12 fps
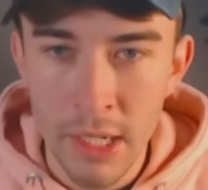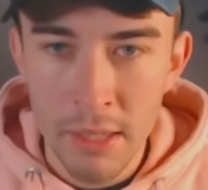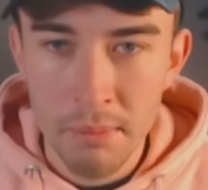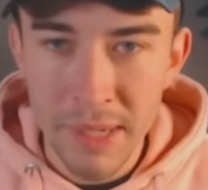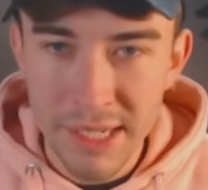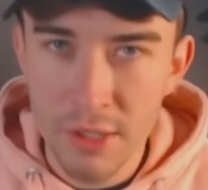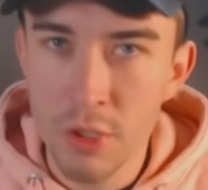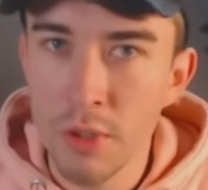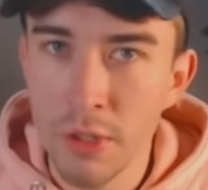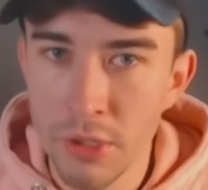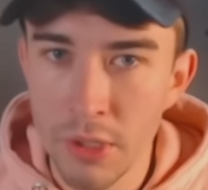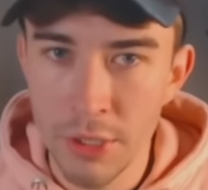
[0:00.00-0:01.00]
but there's a
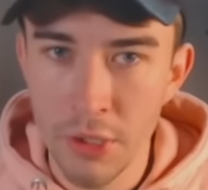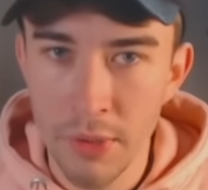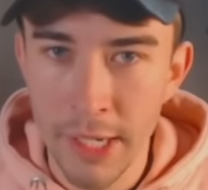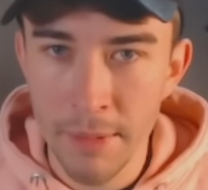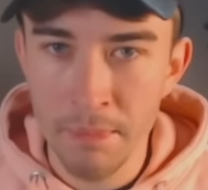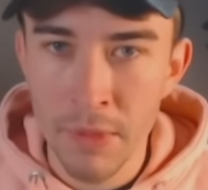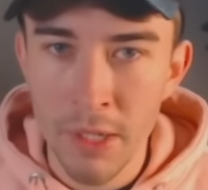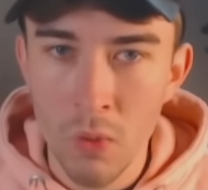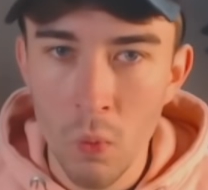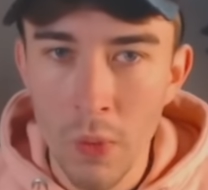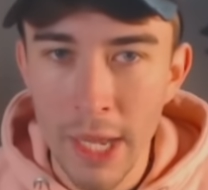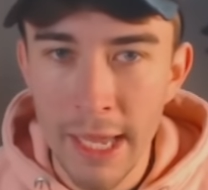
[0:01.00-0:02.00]
structural issue here,
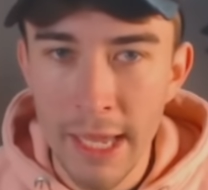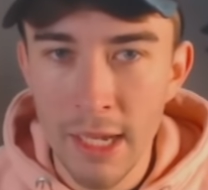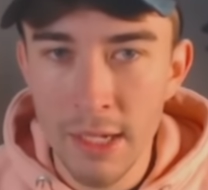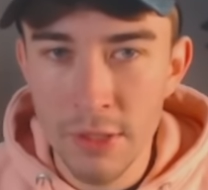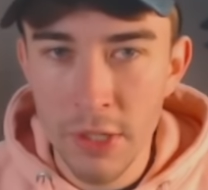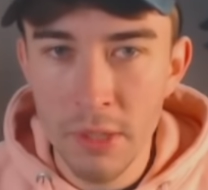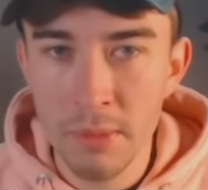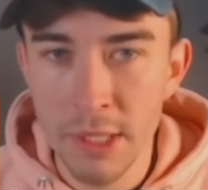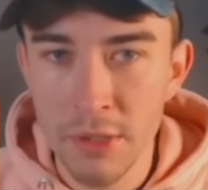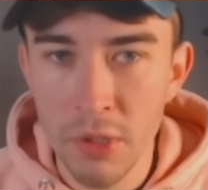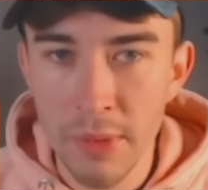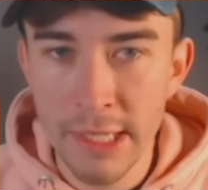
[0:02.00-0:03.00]
where at times it's
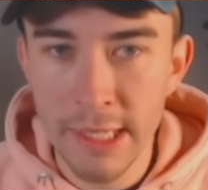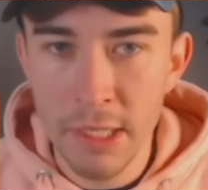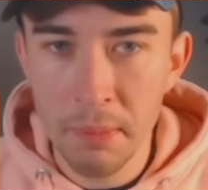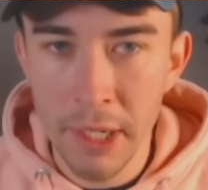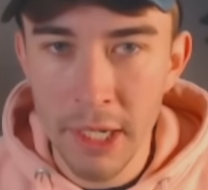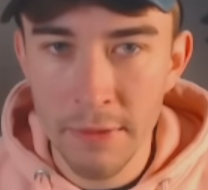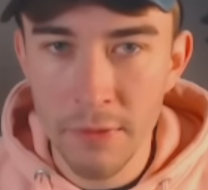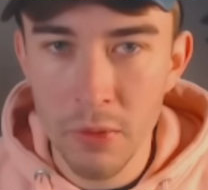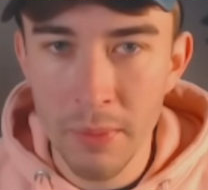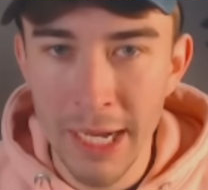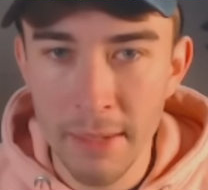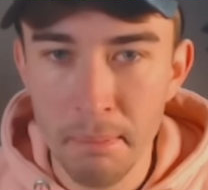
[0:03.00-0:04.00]
too easy to pin our
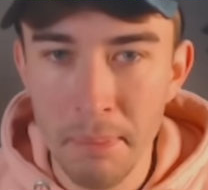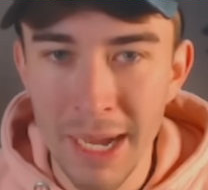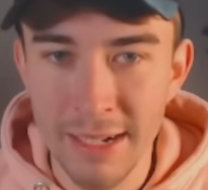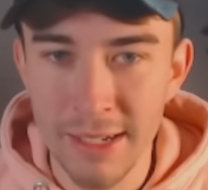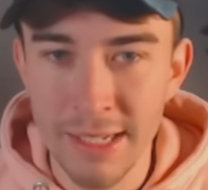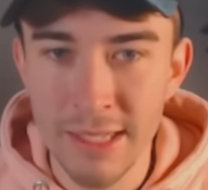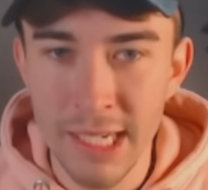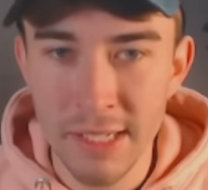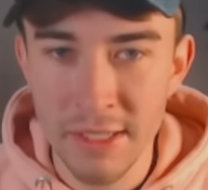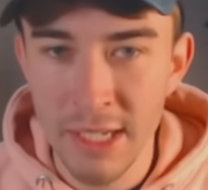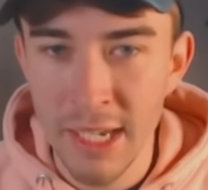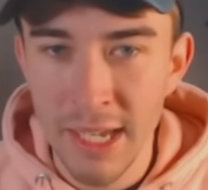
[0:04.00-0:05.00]
fullback back like
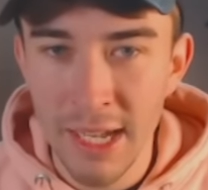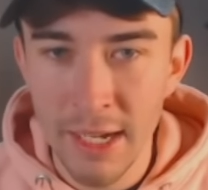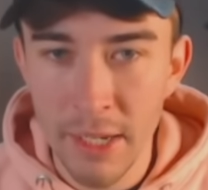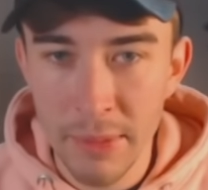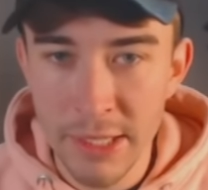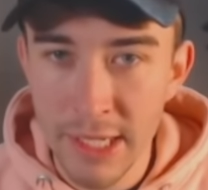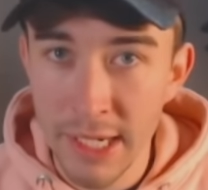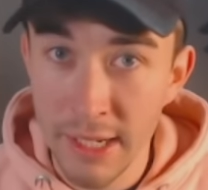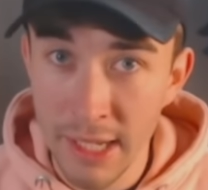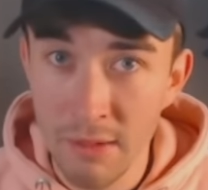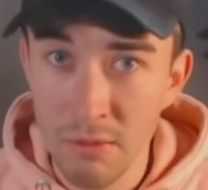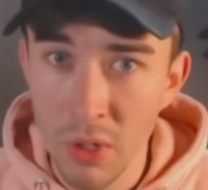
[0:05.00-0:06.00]
this, and then we're seeing
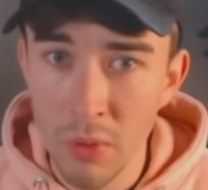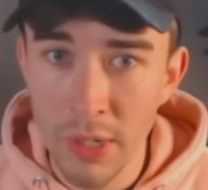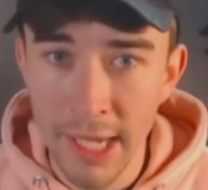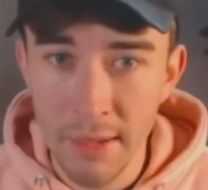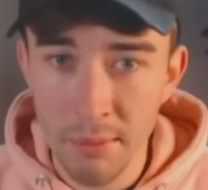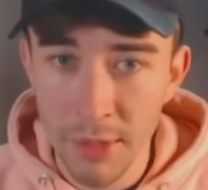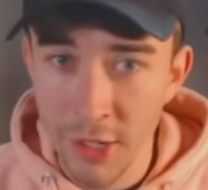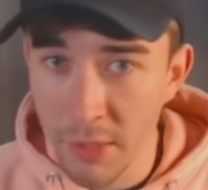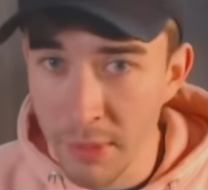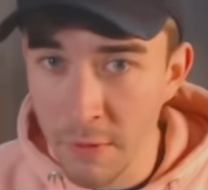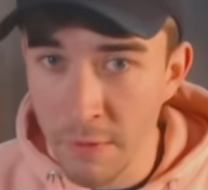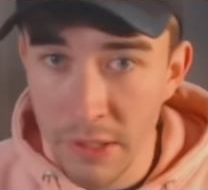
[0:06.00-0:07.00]
that role again where our
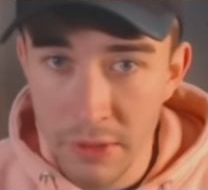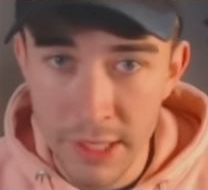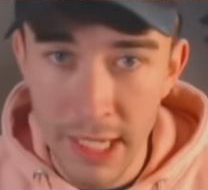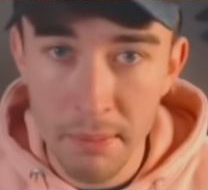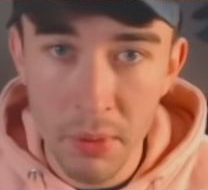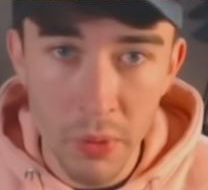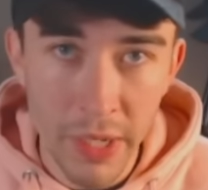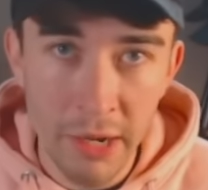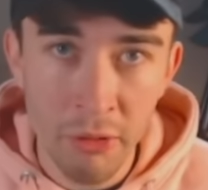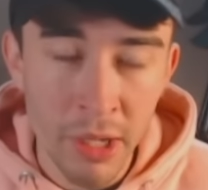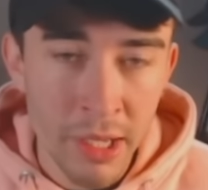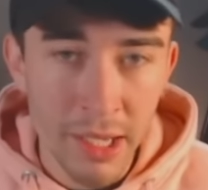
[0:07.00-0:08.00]
midfielders get pulled
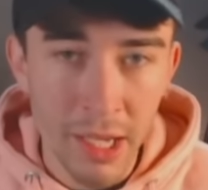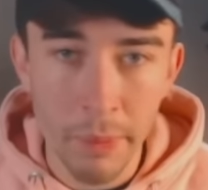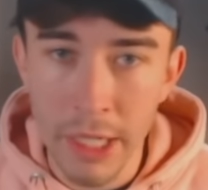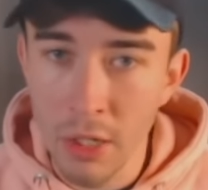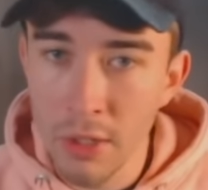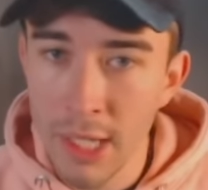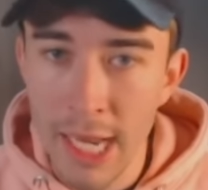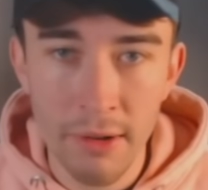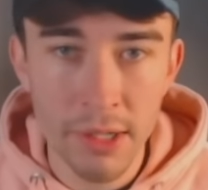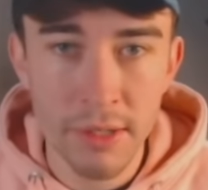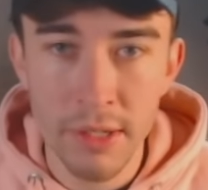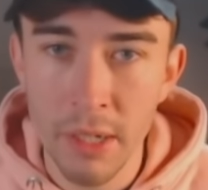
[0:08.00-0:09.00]
out, and we know that
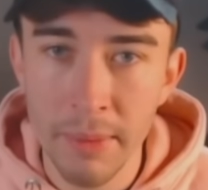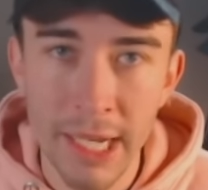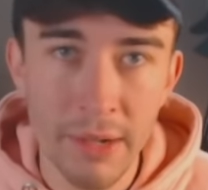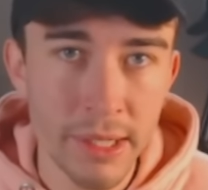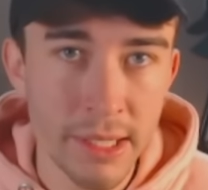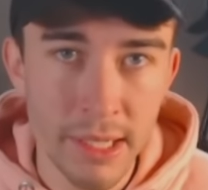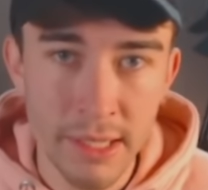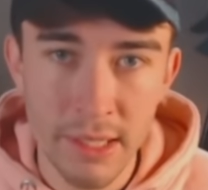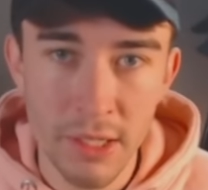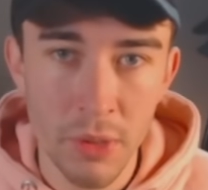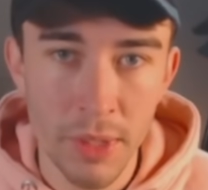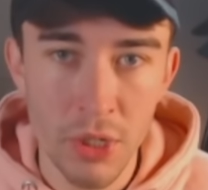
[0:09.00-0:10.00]
Eriksen coming out into this
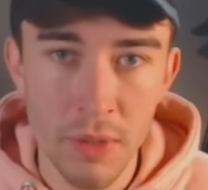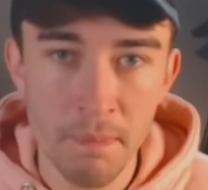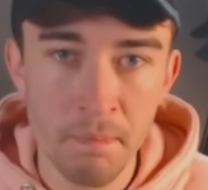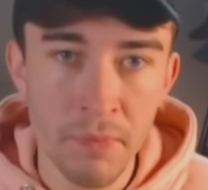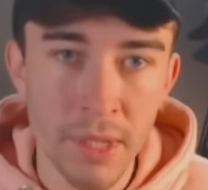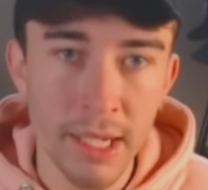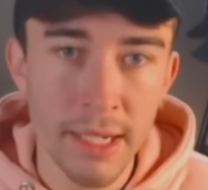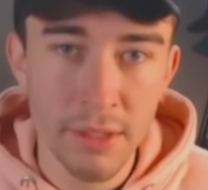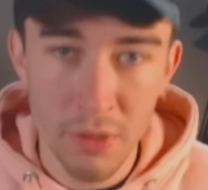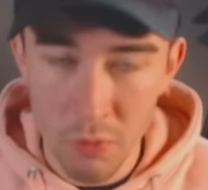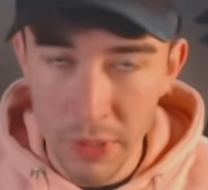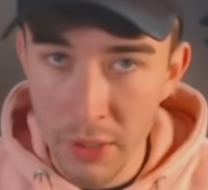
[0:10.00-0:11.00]
situation is
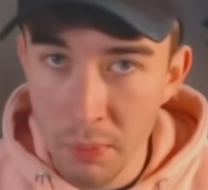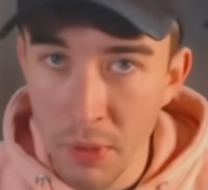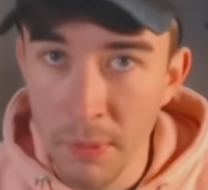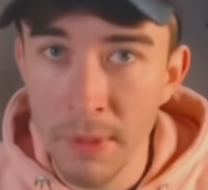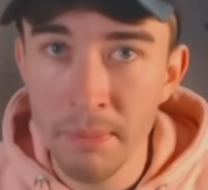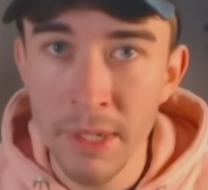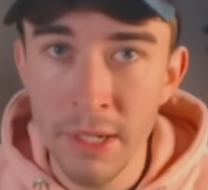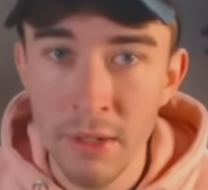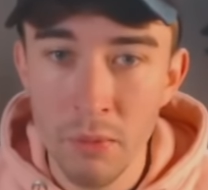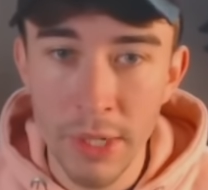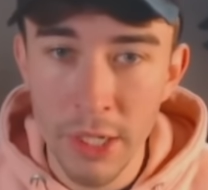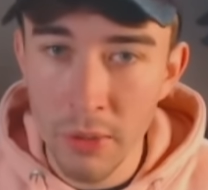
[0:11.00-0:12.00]
a real problem.
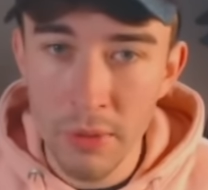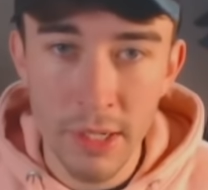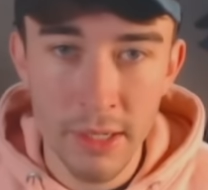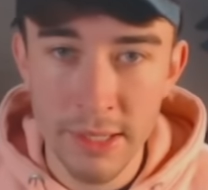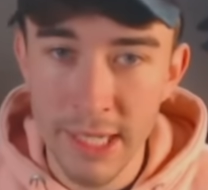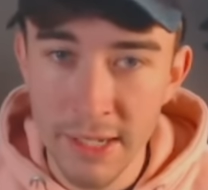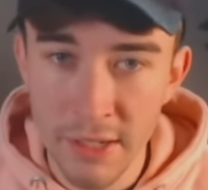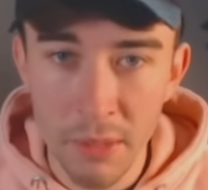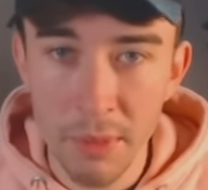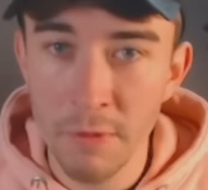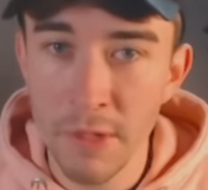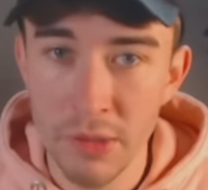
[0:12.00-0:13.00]
We know that the second our
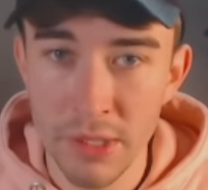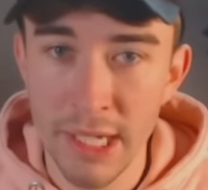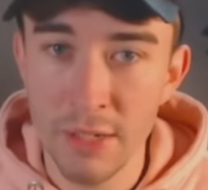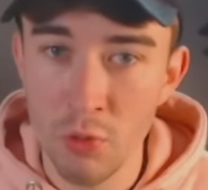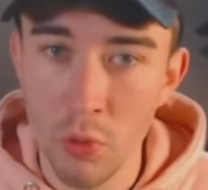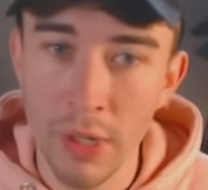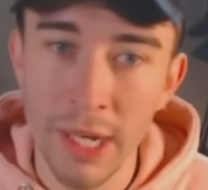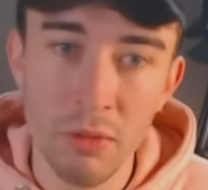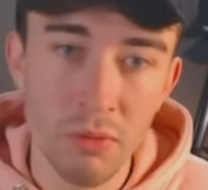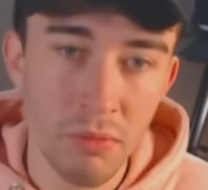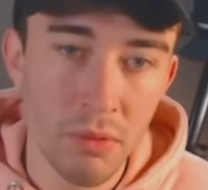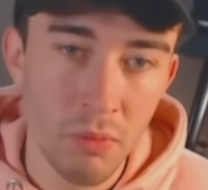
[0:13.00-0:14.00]
midfielders get drawn
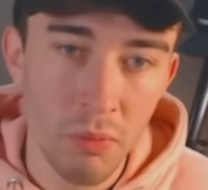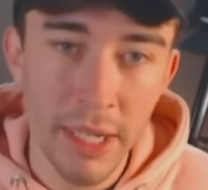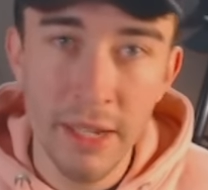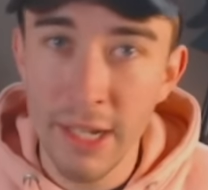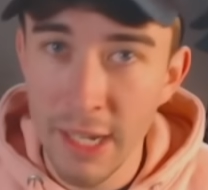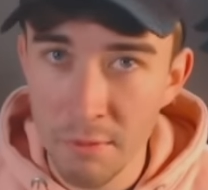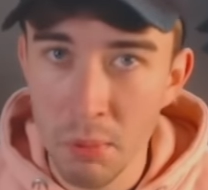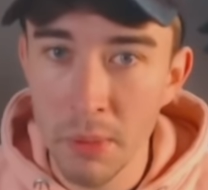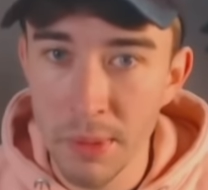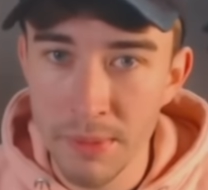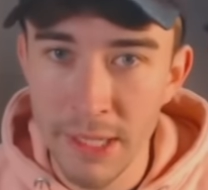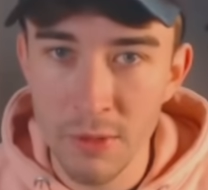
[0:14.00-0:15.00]
out, we're going to have
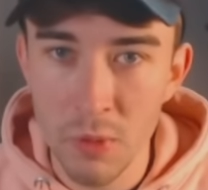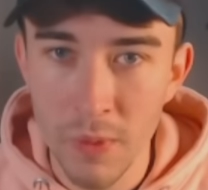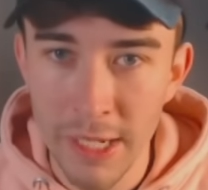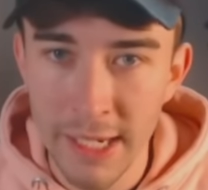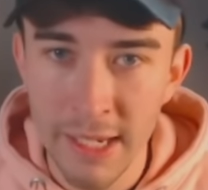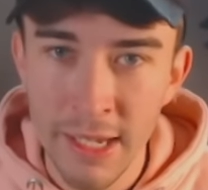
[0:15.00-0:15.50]
problems elsewhere,